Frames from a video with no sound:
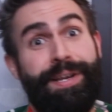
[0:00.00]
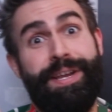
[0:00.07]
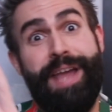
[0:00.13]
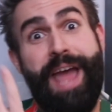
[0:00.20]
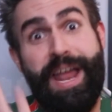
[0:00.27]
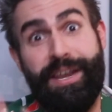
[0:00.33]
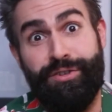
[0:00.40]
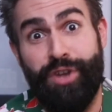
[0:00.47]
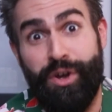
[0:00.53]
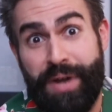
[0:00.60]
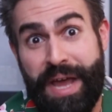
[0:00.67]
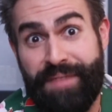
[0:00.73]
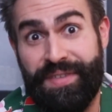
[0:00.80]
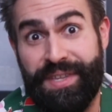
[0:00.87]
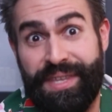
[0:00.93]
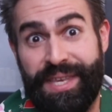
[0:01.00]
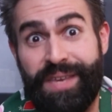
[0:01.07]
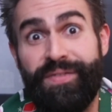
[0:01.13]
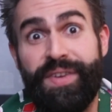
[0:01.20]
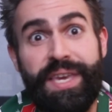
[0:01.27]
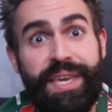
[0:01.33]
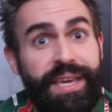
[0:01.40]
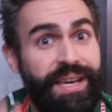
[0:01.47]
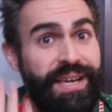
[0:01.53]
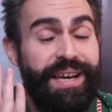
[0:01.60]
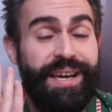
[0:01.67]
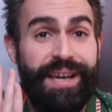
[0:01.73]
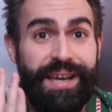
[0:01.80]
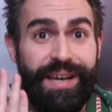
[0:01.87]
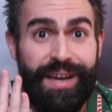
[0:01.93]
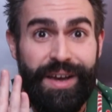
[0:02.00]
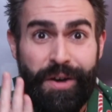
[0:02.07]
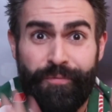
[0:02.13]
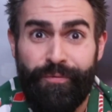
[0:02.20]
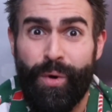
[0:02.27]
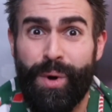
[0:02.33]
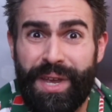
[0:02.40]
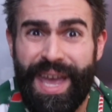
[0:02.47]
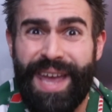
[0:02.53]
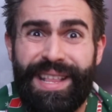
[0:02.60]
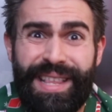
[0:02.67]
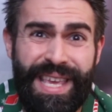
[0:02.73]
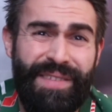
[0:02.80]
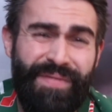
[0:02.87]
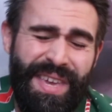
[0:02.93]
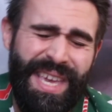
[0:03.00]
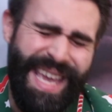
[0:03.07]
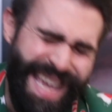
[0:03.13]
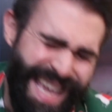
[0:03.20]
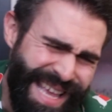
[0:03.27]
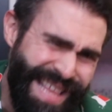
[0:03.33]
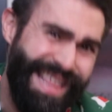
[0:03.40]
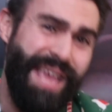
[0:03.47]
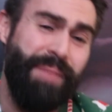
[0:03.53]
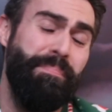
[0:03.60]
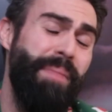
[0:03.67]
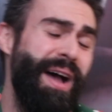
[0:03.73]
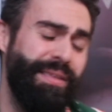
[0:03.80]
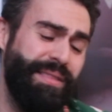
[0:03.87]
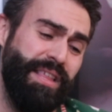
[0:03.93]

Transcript: and you don't have the TV, a 4K TV is a must,